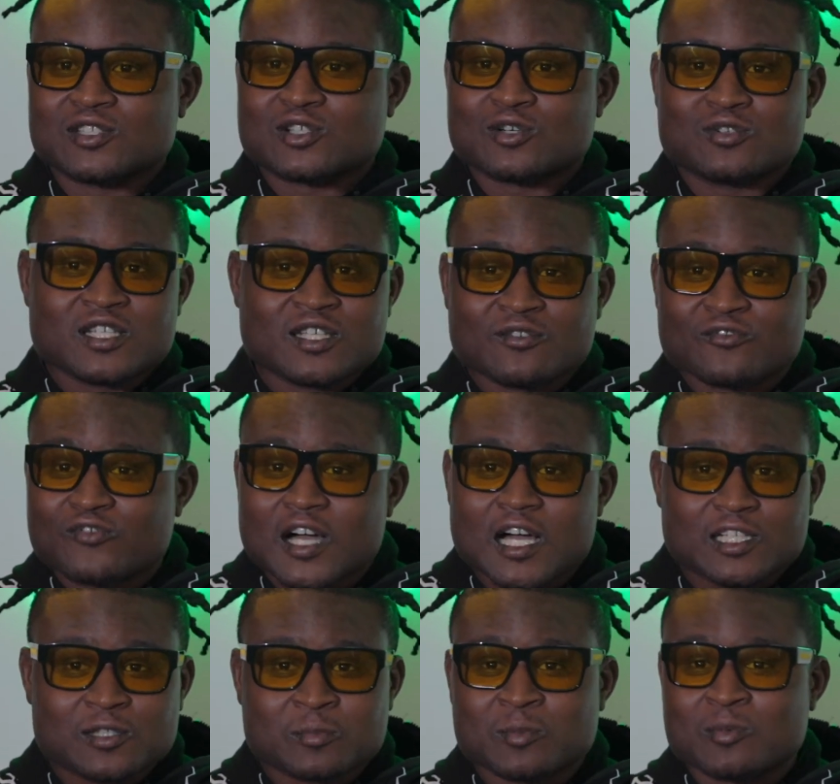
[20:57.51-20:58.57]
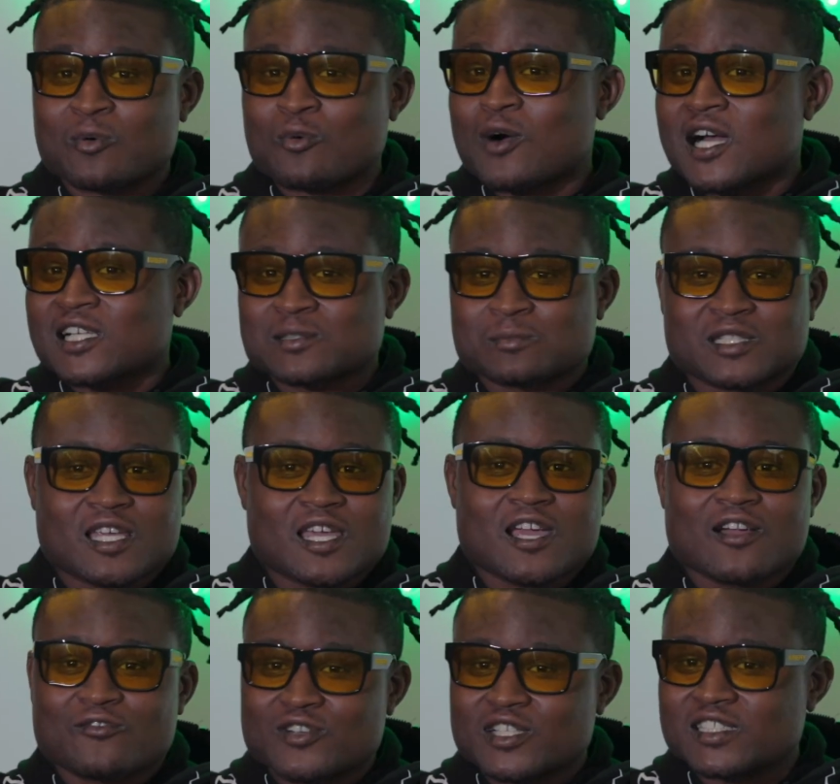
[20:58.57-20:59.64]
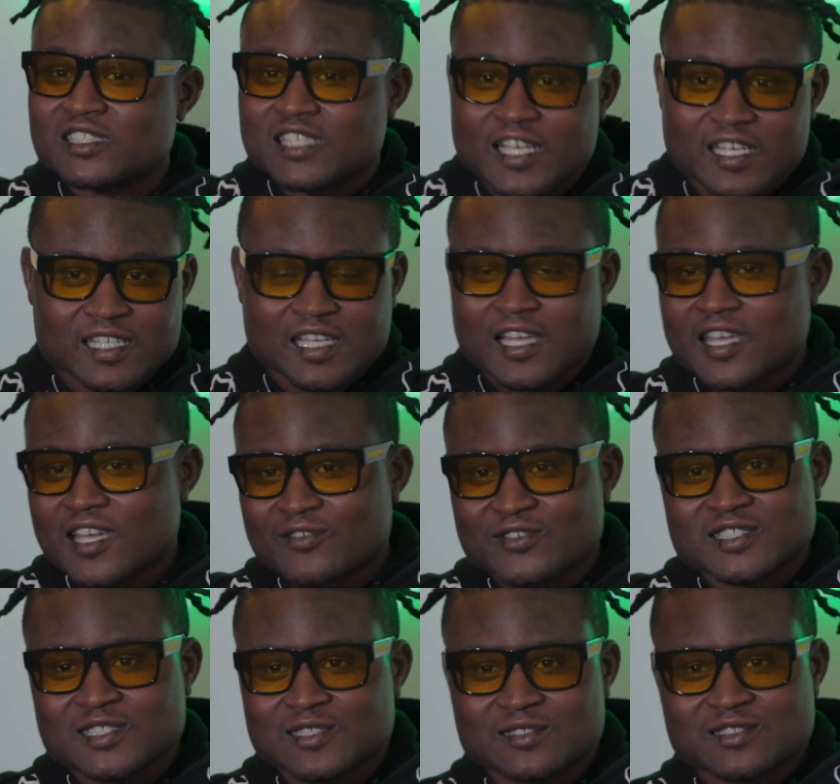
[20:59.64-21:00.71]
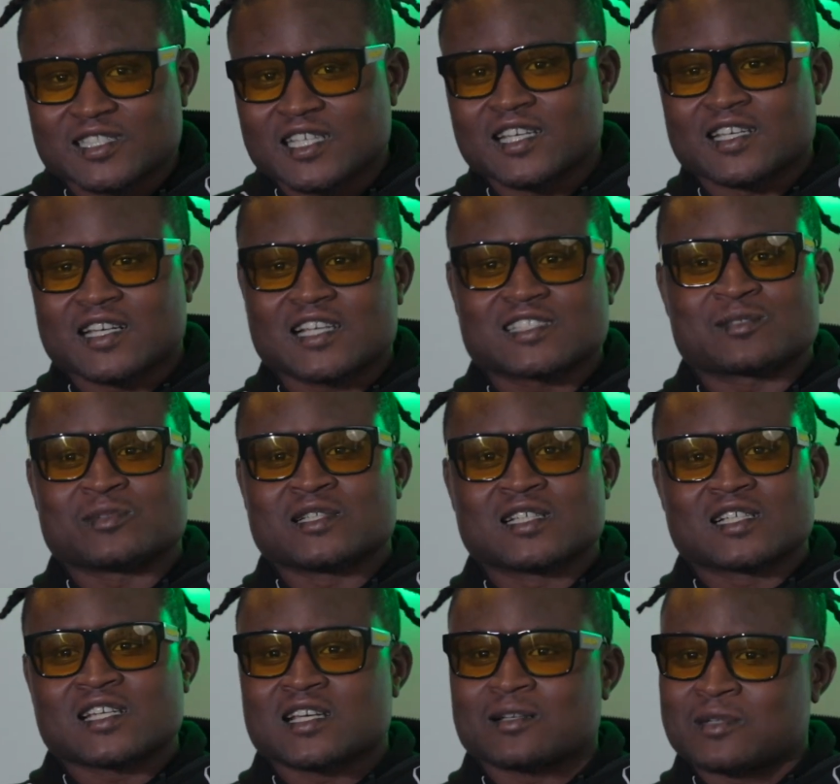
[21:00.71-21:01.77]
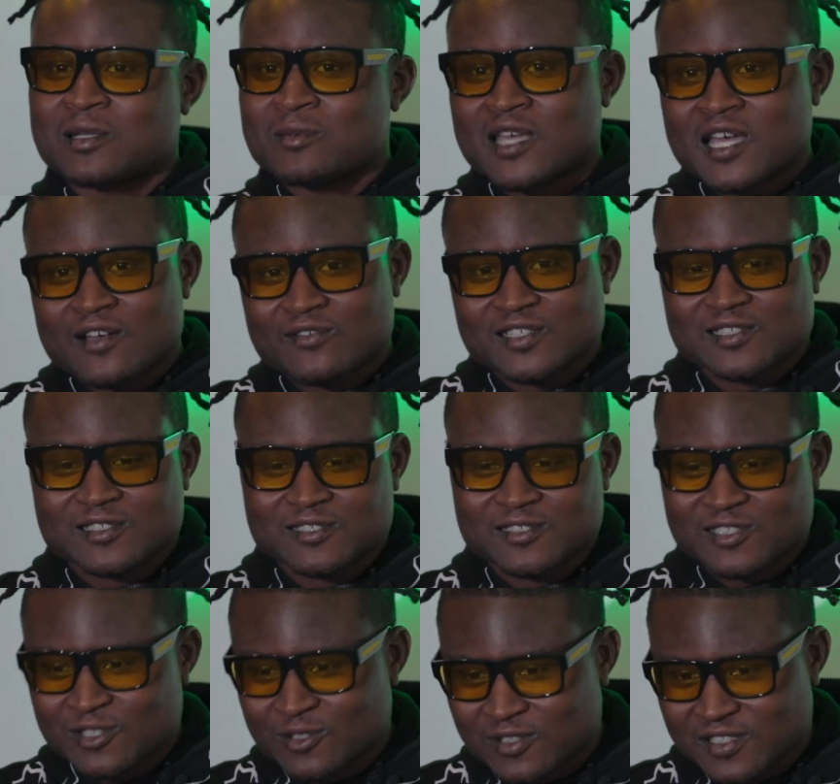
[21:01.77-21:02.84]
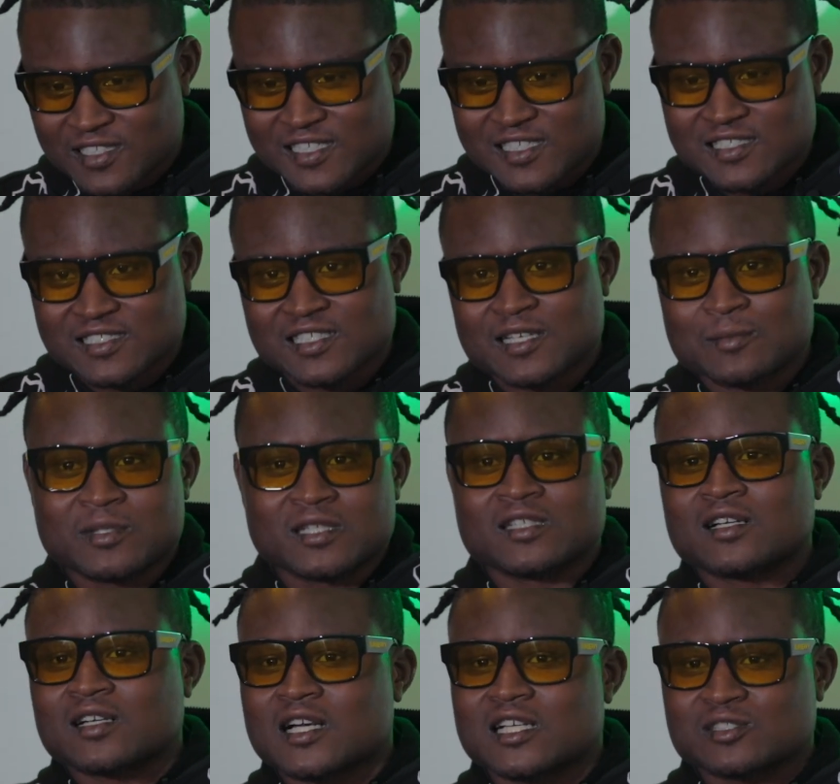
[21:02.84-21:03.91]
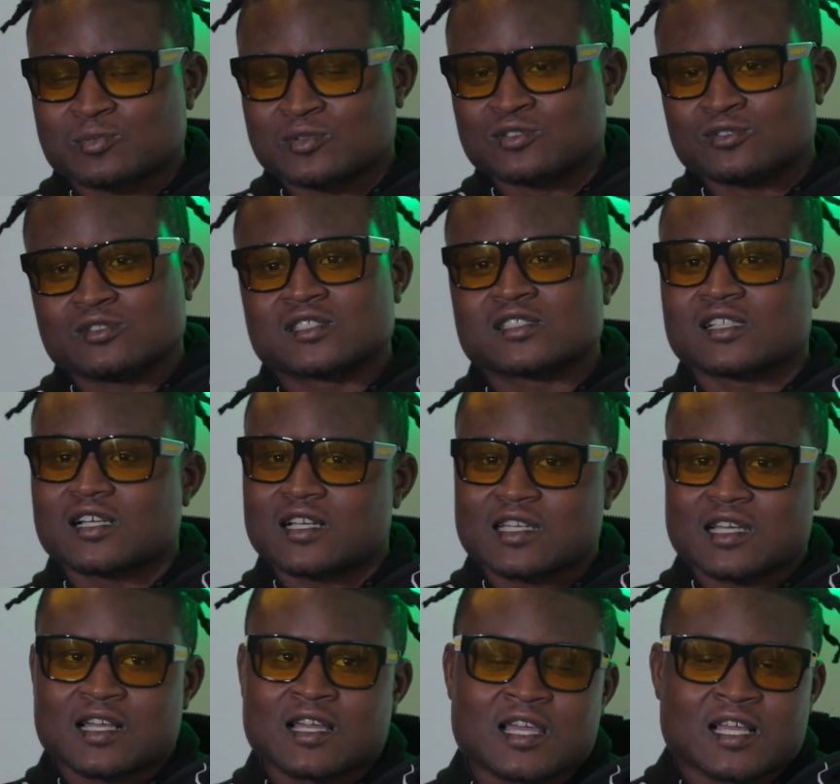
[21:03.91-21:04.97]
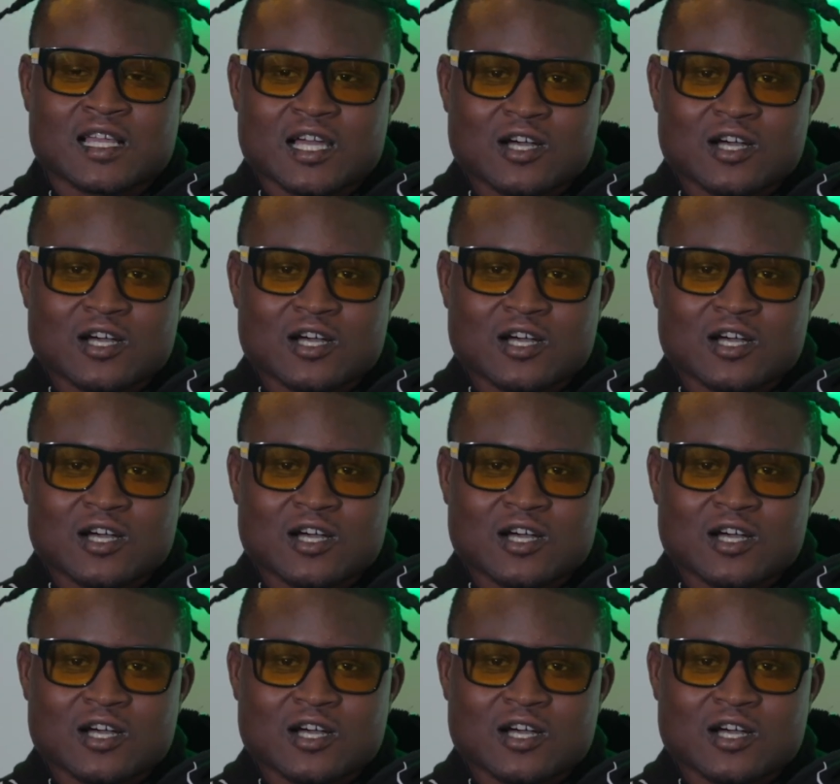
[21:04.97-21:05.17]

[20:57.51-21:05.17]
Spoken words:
don't even follow me but watch me every day, like every single day, and I just be looking at them. They be having little clothing lines and they be young entrepreneurs and all that, and I